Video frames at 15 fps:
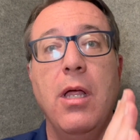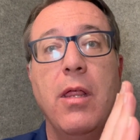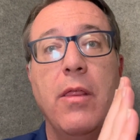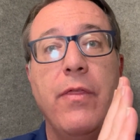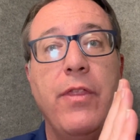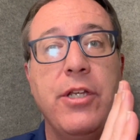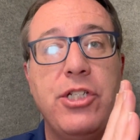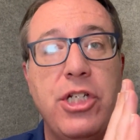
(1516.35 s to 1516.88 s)

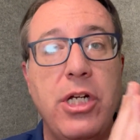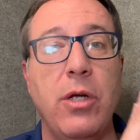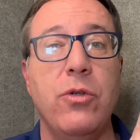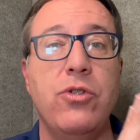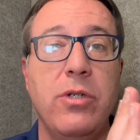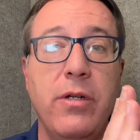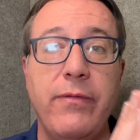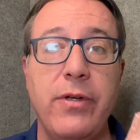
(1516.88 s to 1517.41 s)
the
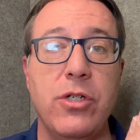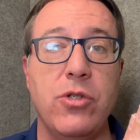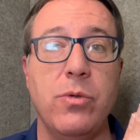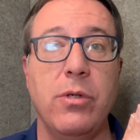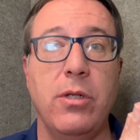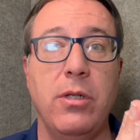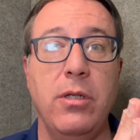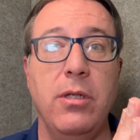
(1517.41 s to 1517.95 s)
children of
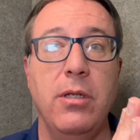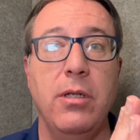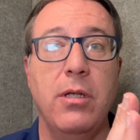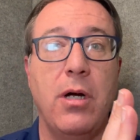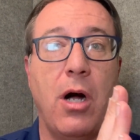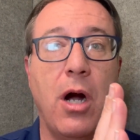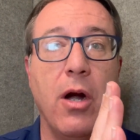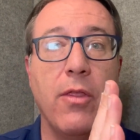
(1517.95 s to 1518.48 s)
Israel
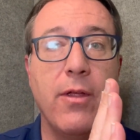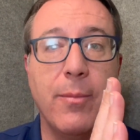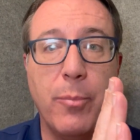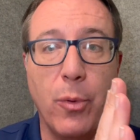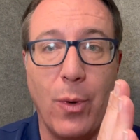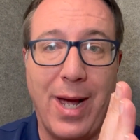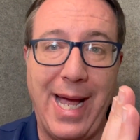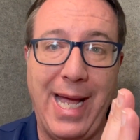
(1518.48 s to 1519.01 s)
are the
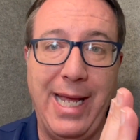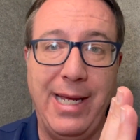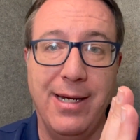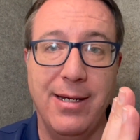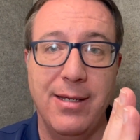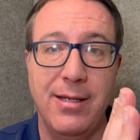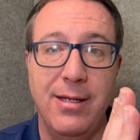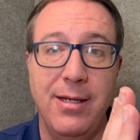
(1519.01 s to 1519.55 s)
bride,
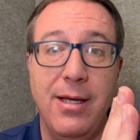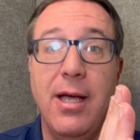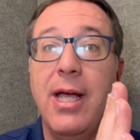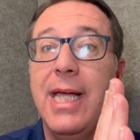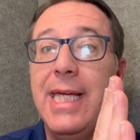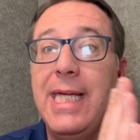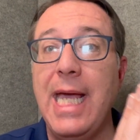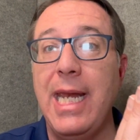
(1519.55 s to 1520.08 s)

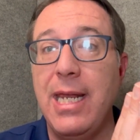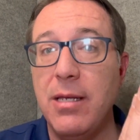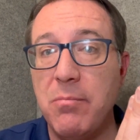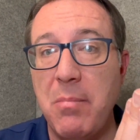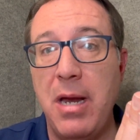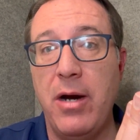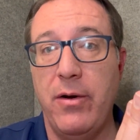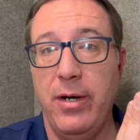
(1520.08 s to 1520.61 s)
getting
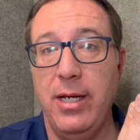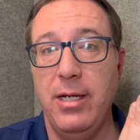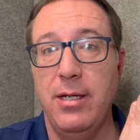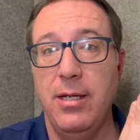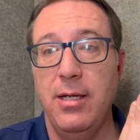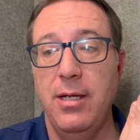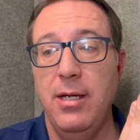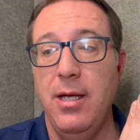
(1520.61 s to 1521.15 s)
married.
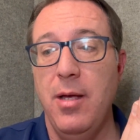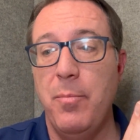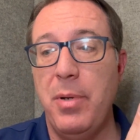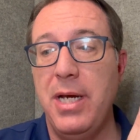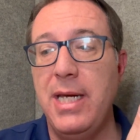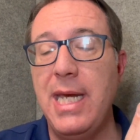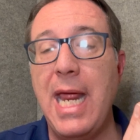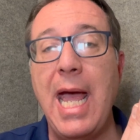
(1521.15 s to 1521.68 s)

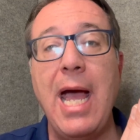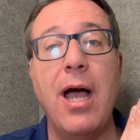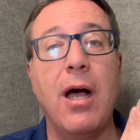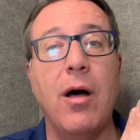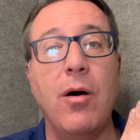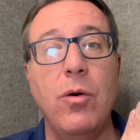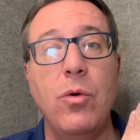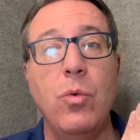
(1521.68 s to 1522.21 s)
But
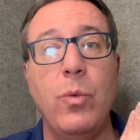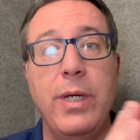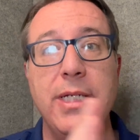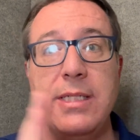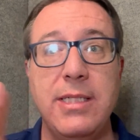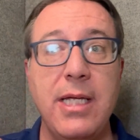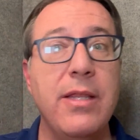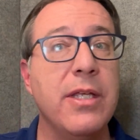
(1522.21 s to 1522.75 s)
now we
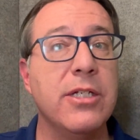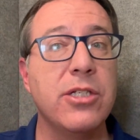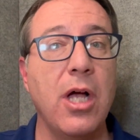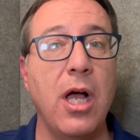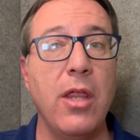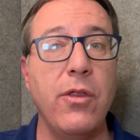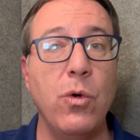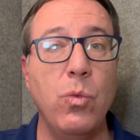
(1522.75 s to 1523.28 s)
see this
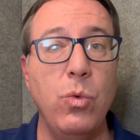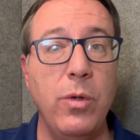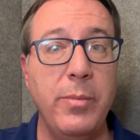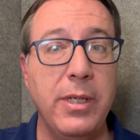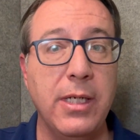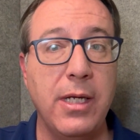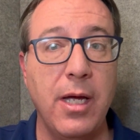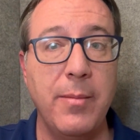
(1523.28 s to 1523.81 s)
other
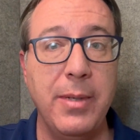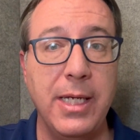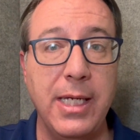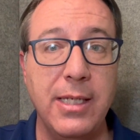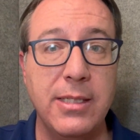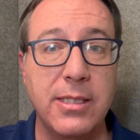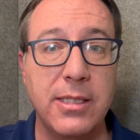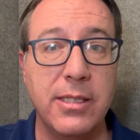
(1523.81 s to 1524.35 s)
woman coming
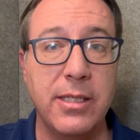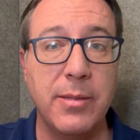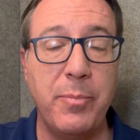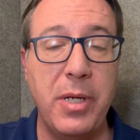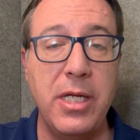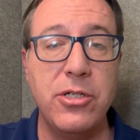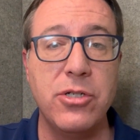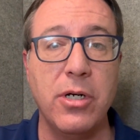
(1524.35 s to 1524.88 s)
into the
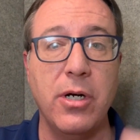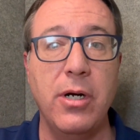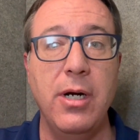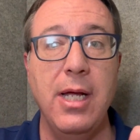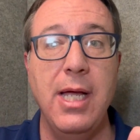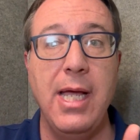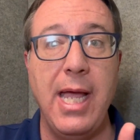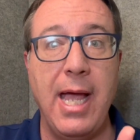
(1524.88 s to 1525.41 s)
picture
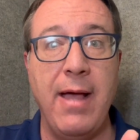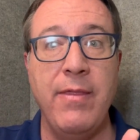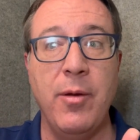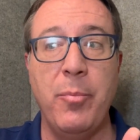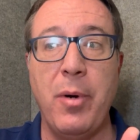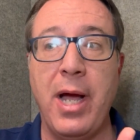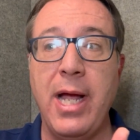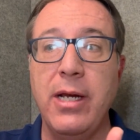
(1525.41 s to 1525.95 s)
and the
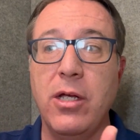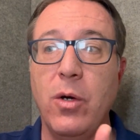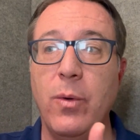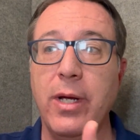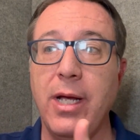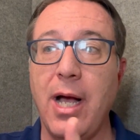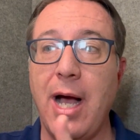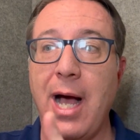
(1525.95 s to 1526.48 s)
bride
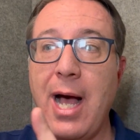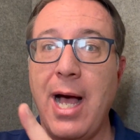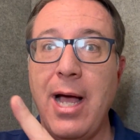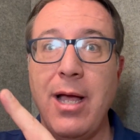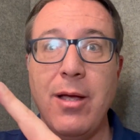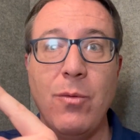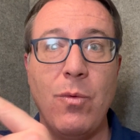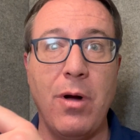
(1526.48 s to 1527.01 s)
going,
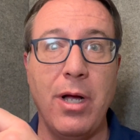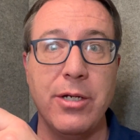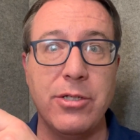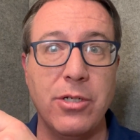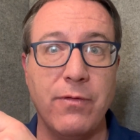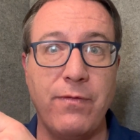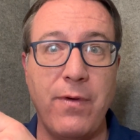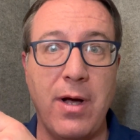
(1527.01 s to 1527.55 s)
I want
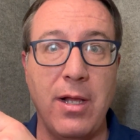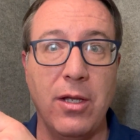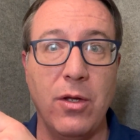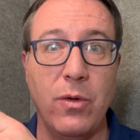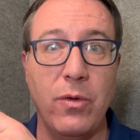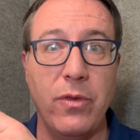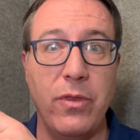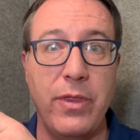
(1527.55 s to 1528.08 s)
to
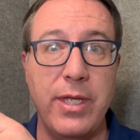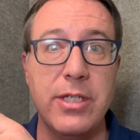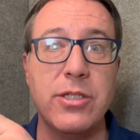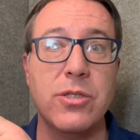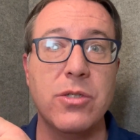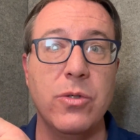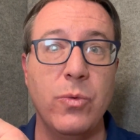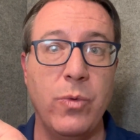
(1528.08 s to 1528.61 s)
follow
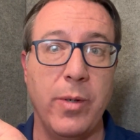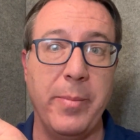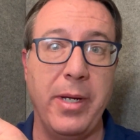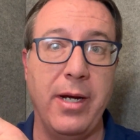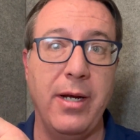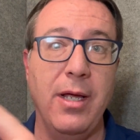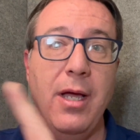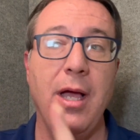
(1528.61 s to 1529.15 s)
this woman.
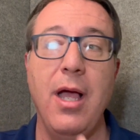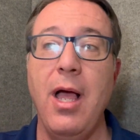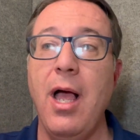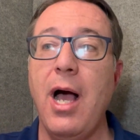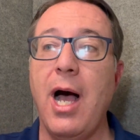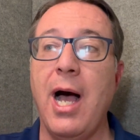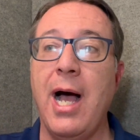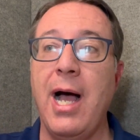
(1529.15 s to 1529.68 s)

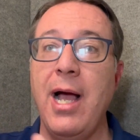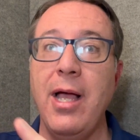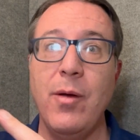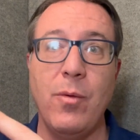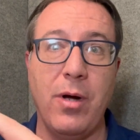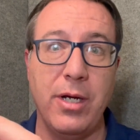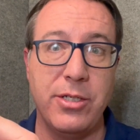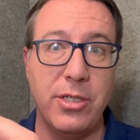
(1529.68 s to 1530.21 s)
I
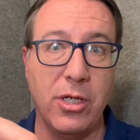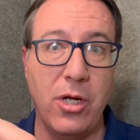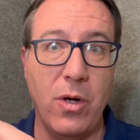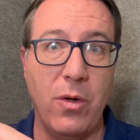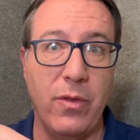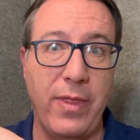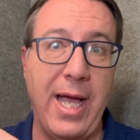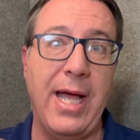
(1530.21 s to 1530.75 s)
want to
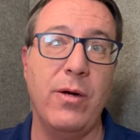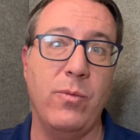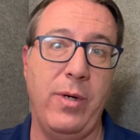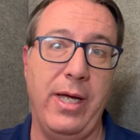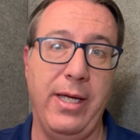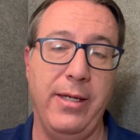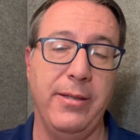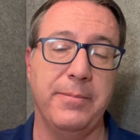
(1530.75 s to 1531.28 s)
go that
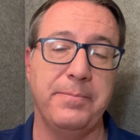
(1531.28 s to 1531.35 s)
way,